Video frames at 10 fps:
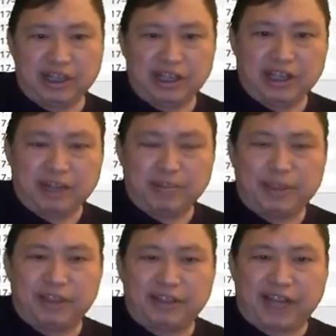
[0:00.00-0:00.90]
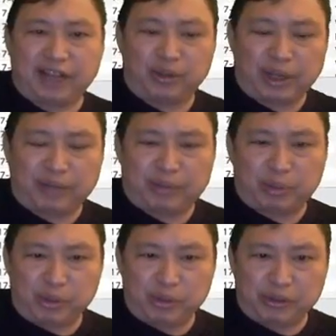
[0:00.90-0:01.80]
Because I don't have a
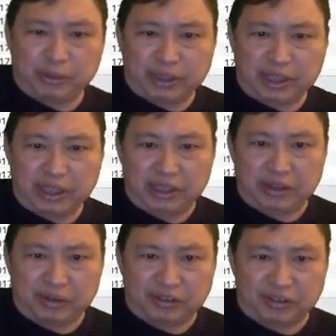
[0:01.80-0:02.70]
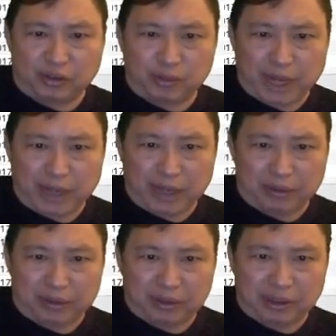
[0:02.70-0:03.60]
reusable key, there is no
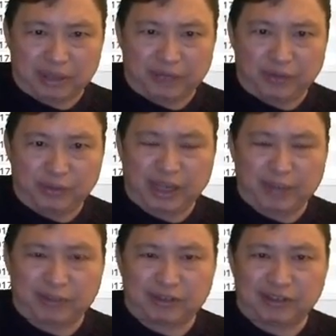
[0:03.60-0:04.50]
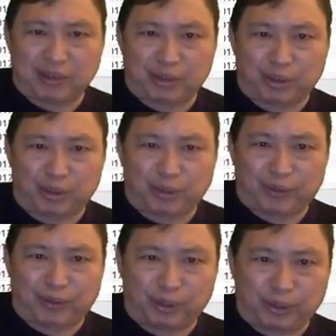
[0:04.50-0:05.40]
pattern. If you type the same word over
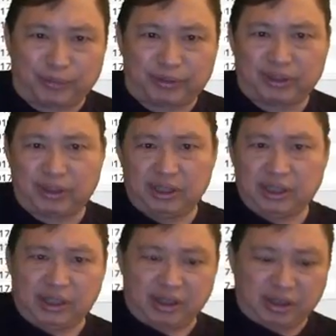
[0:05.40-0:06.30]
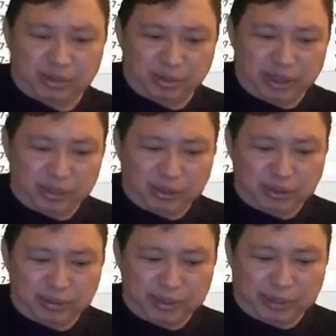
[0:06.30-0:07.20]
and over, there really wouldn't
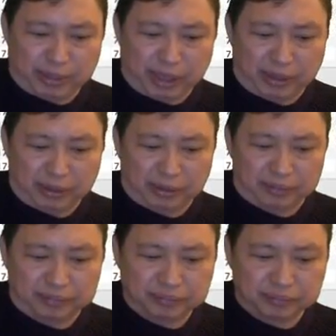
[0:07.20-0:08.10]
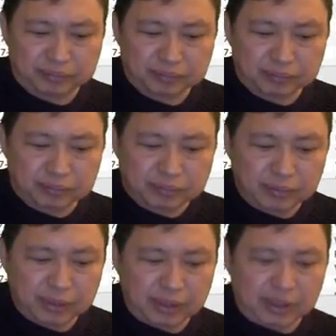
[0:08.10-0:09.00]
be a pattern.
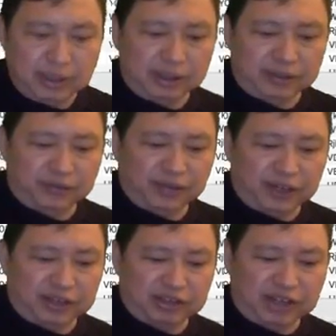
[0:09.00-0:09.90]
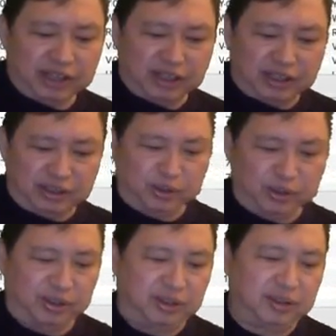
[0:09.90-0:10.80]
Is fire chat any
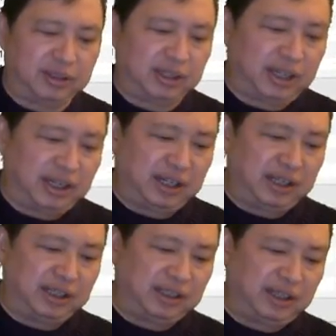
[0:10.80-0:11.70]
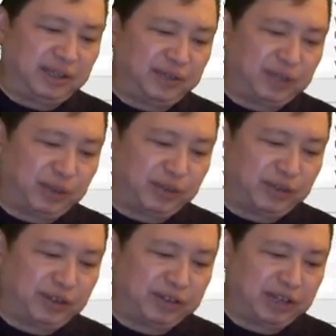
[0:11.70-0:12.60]
good? I forget what fire
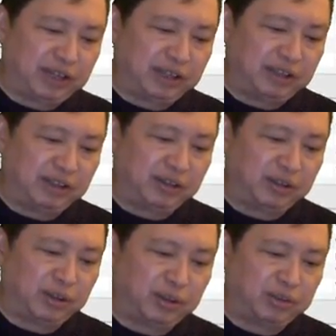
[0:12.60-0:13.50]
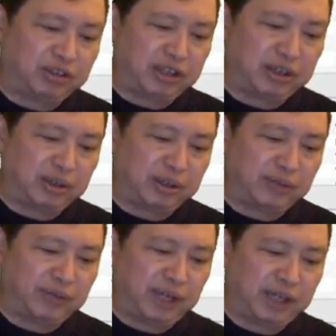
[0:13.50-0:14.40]
chat is. Is your code changing on the
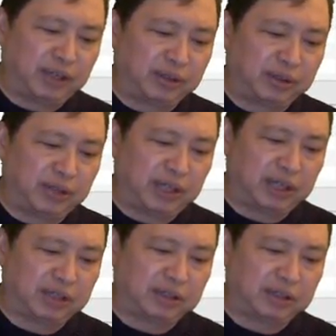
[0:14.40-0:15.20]
fly or clocked?